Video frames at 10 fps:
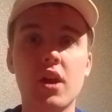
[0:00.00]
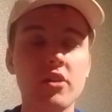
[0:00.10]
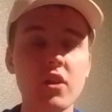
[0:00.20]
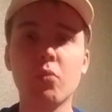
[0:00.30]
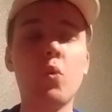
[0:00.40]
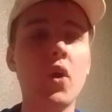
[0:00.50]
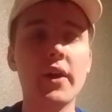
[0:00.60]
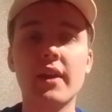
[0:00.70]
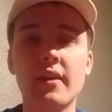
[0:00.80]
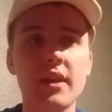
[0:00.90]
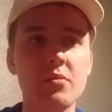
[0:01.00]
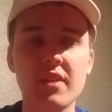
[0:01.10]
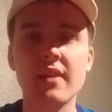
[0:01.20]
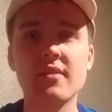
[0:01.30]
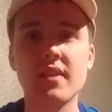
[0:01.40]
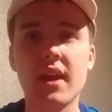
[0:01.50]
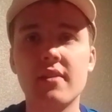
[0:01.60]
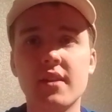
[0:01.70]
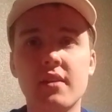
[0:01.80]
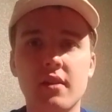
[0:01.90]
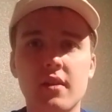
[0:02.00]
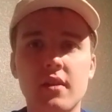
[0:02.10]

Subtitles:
I don't know why he was hesitating.